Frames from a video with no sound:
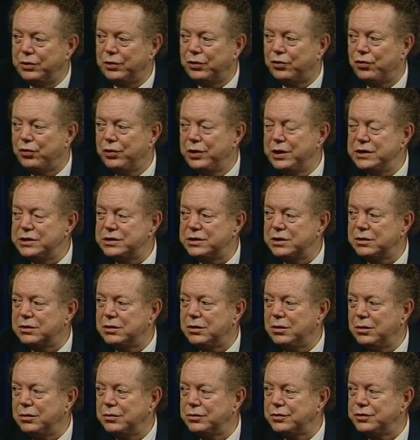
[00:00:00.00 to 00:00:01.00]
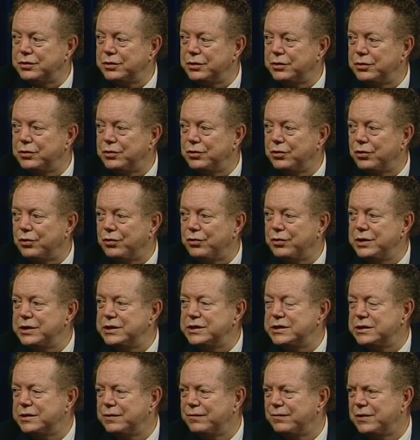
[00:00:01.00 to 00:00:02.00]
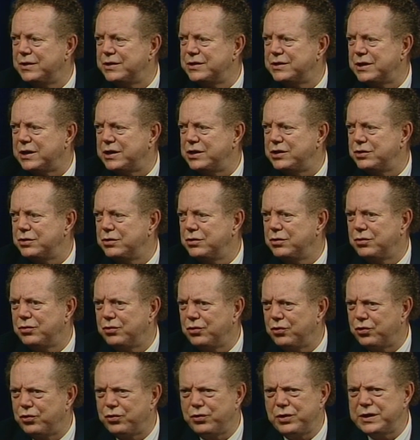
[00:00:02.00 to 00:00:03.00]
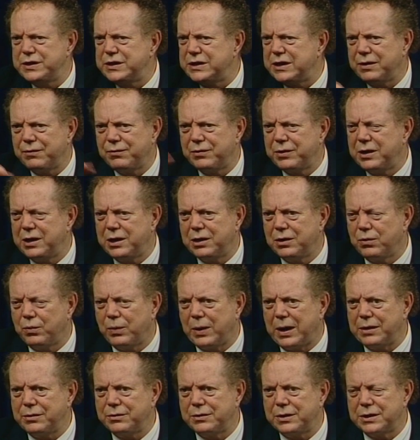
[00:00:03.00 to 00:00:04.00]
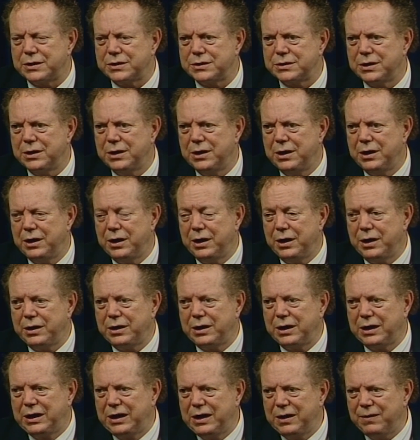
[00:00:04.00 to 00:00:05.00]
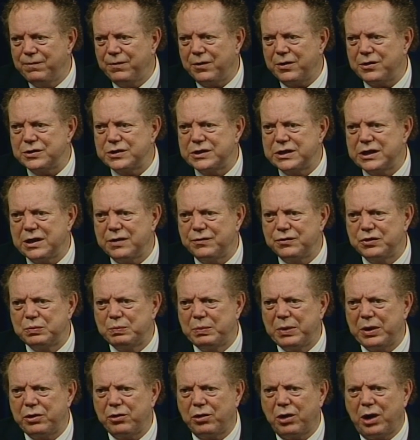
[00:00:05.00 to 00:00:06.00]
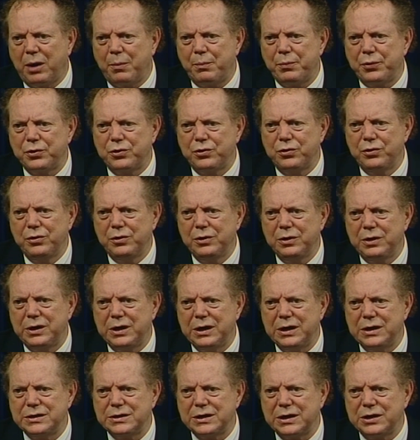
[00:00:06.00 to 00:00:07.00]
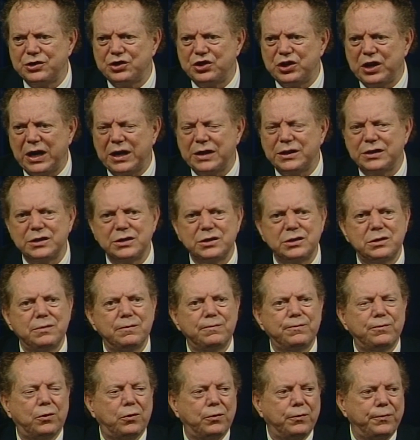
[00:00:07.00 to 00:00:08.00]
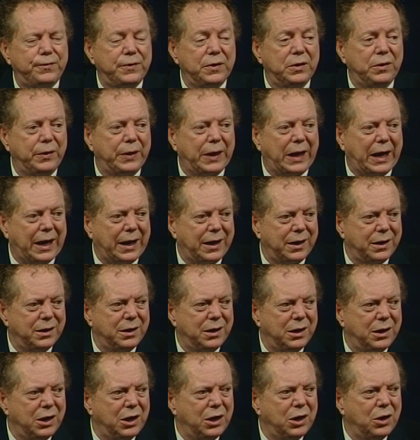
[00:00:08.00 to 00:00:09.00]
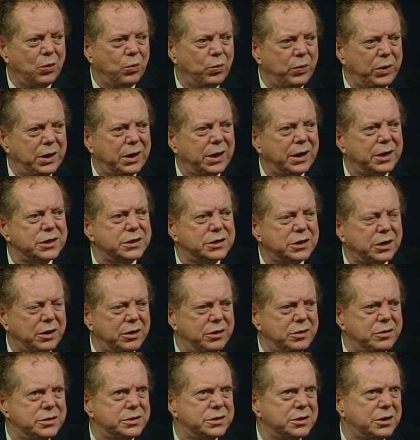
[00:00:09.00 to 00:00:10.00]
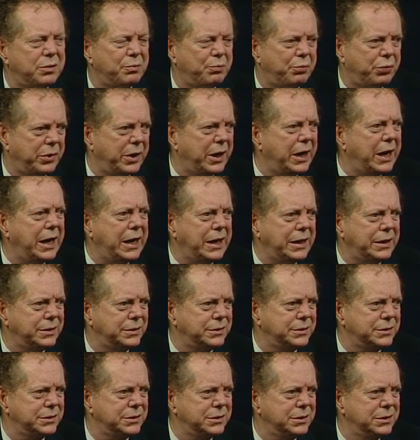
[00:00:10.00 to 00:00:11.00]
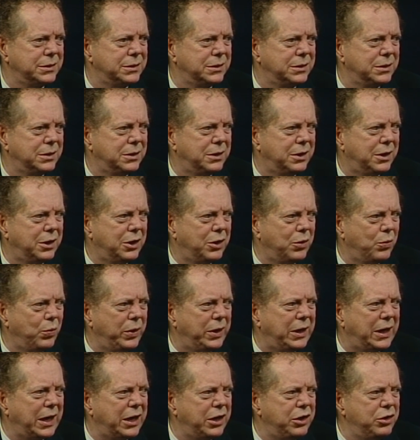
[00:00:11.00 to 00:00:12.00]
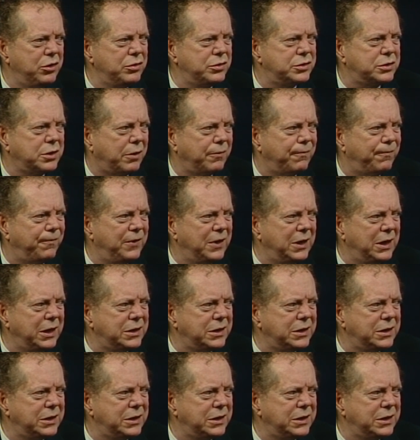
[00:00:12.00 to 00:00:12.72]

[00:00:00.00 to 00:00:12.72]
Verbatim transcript: to increase the culture, to increase civilization, to increase everything around us, to give ourselves better opportunities and chances to fulfill that, we've got to start using our brains. We can't use our